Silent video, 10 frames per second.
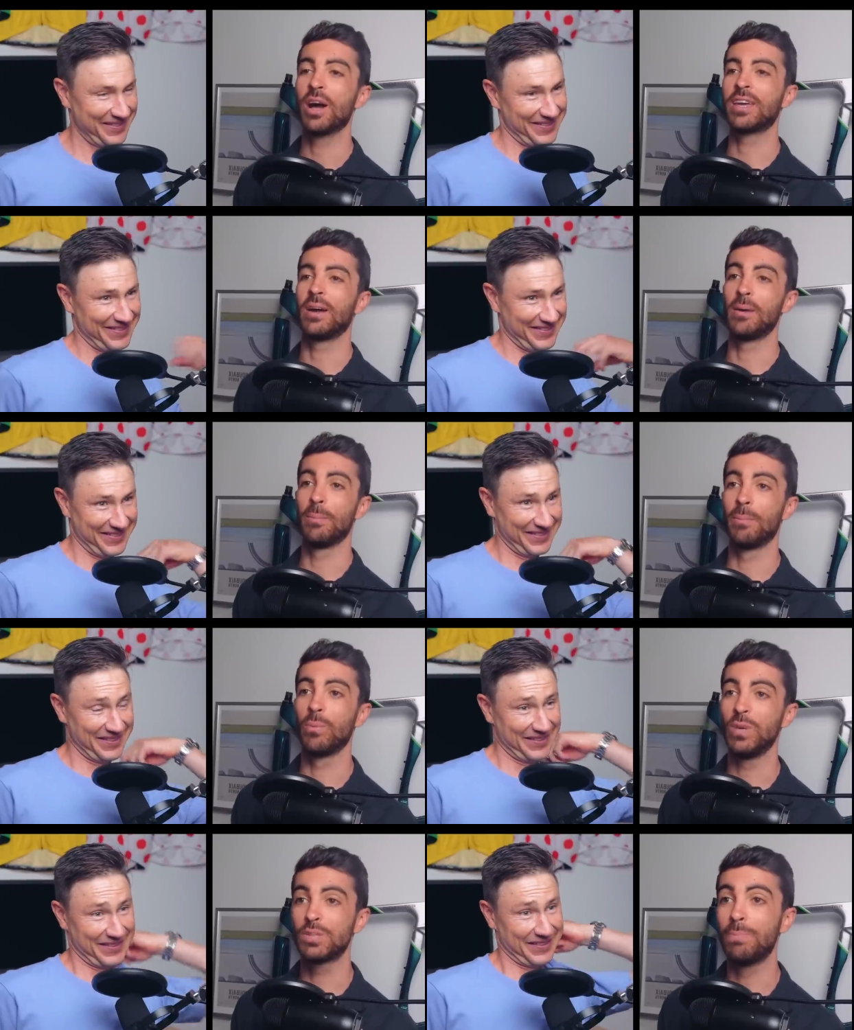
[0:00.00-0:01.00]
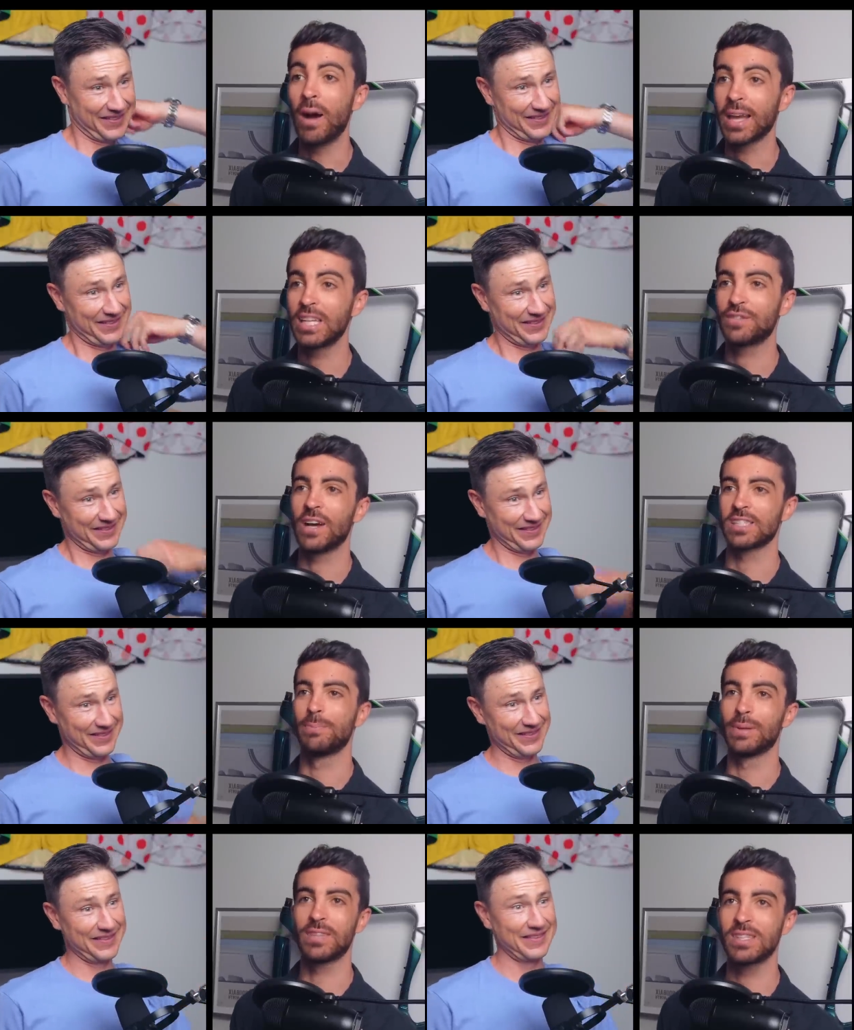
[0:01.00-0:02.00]
Speaker 1: Okay, which bike is
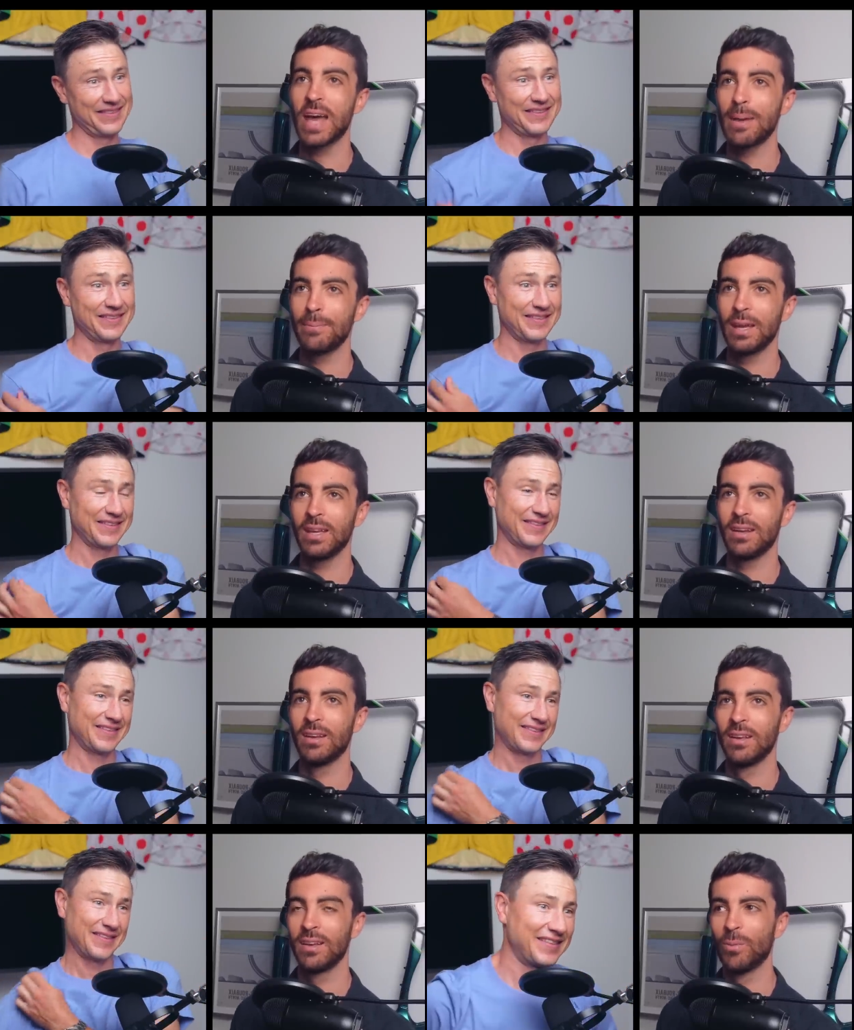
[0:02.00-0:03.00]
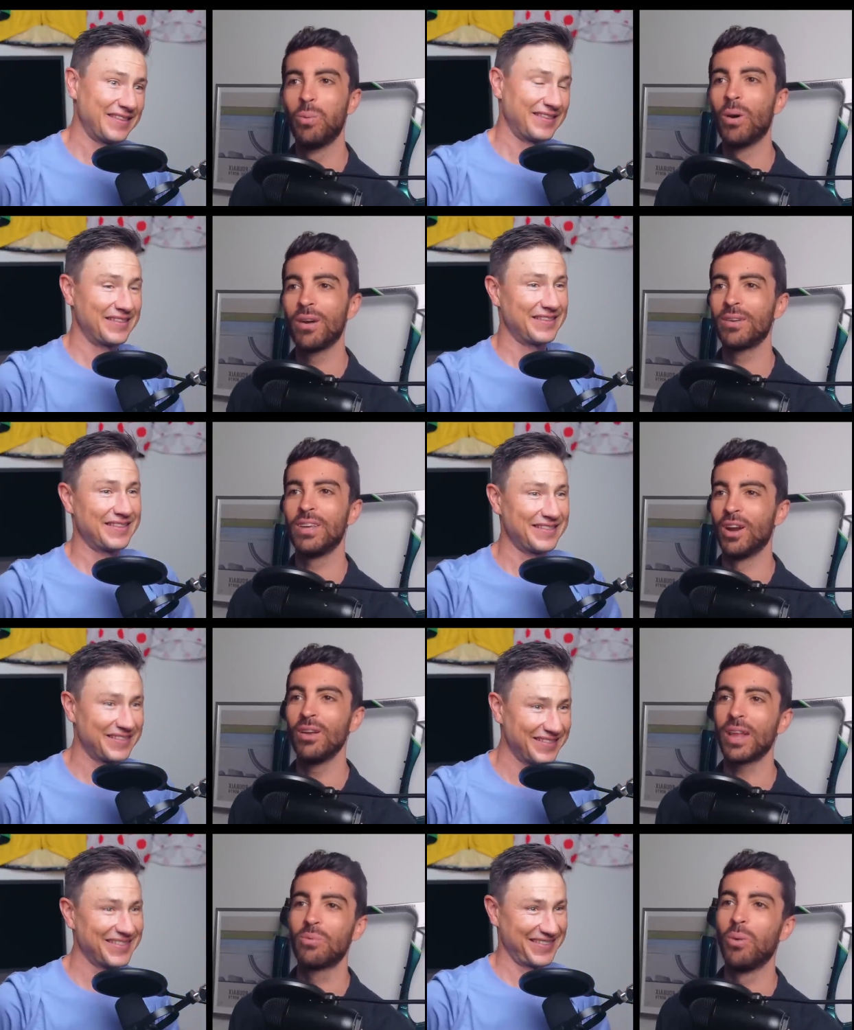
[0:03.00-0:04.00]
faster? But does that mean what you
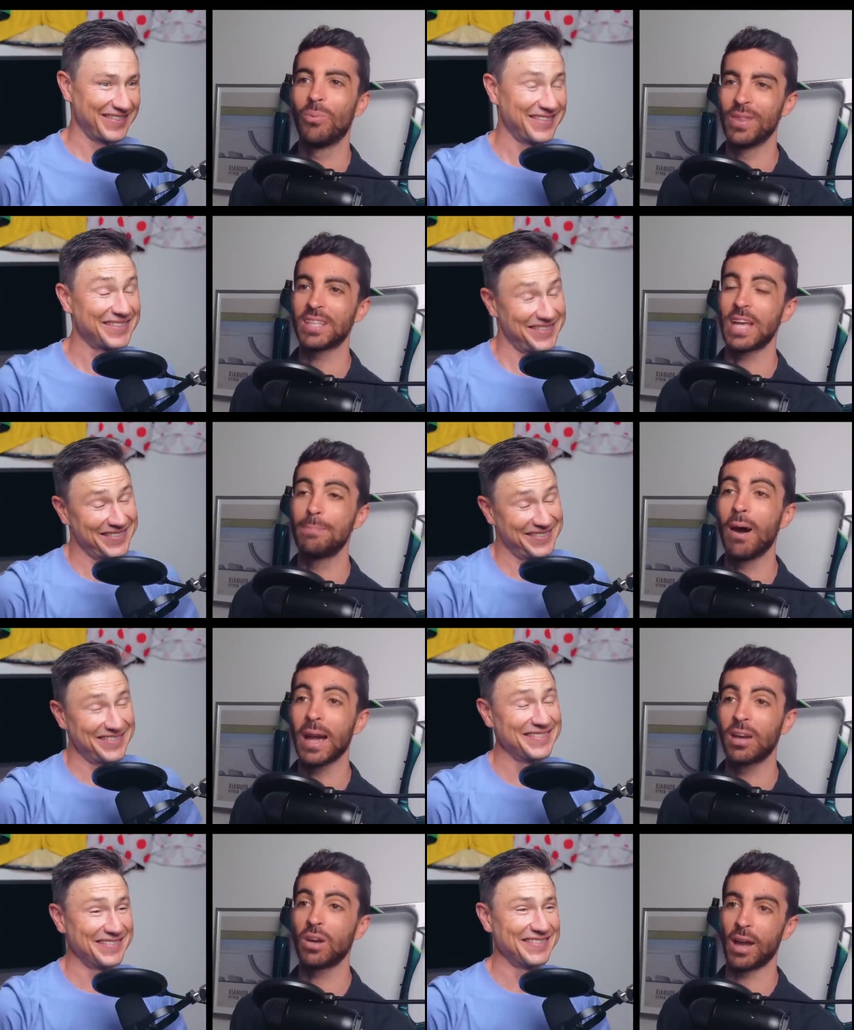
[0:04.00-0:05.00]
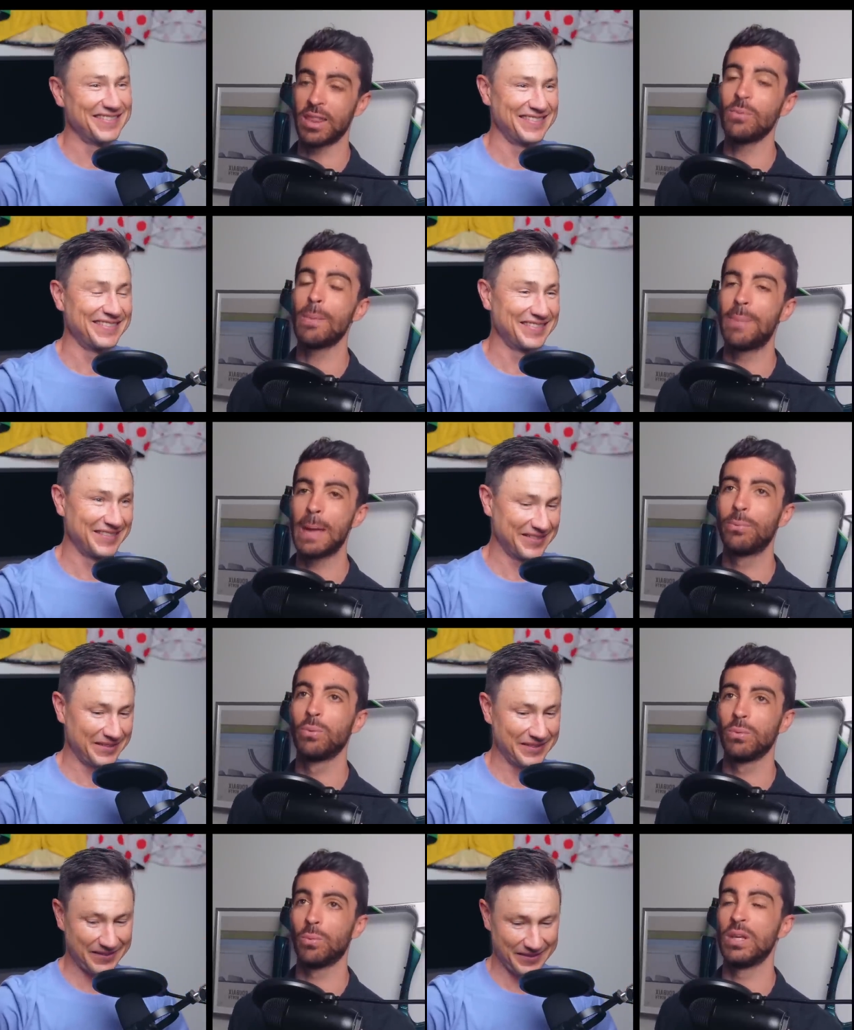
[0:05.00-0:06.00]
know? Like when they say bike, I think when
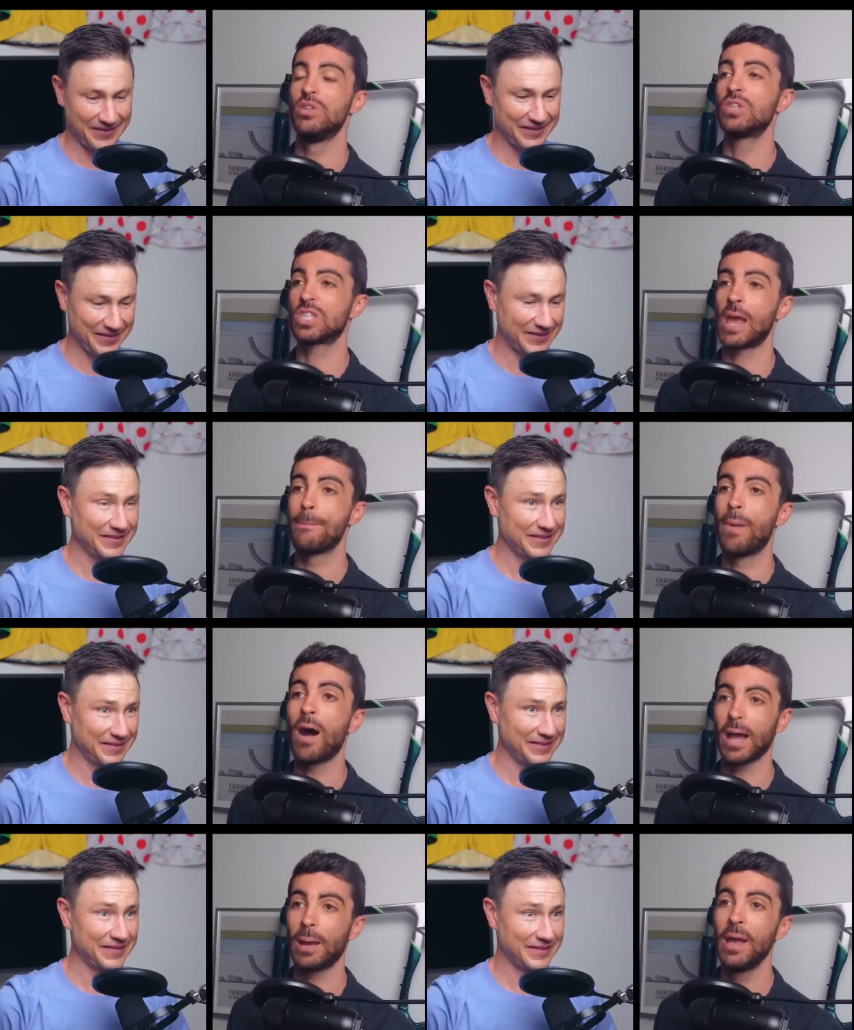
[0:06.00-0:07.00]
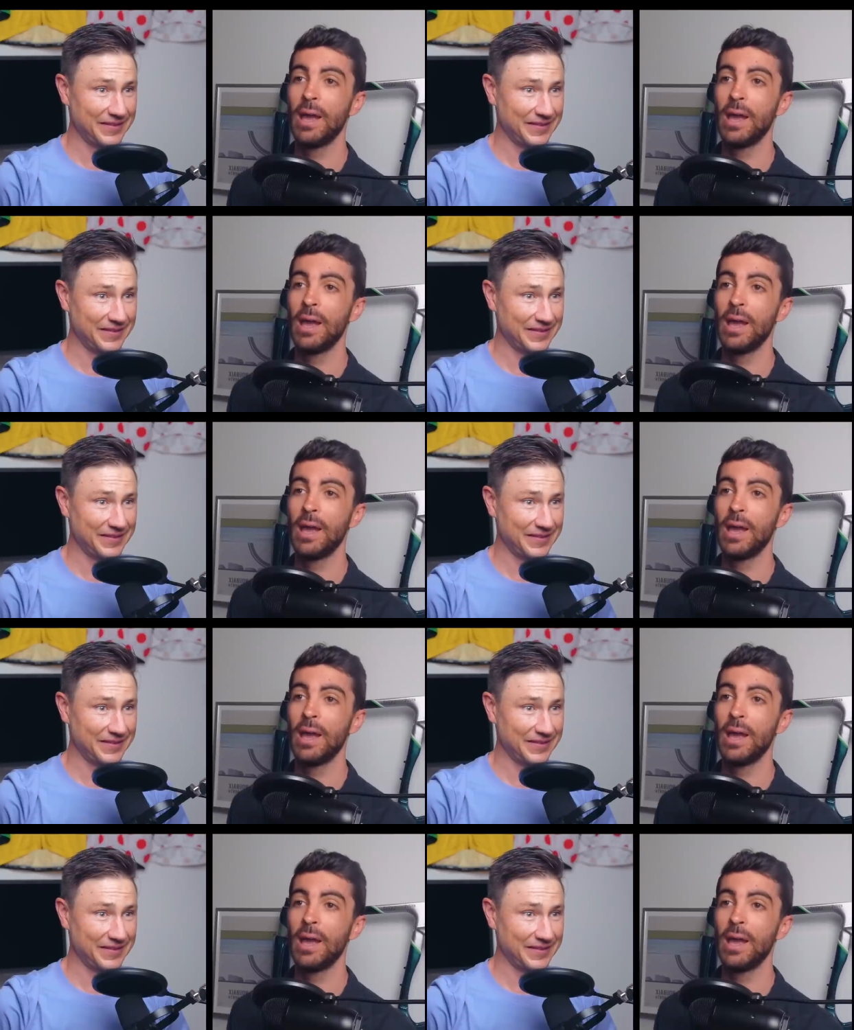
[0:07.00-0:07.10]
people when you say bike,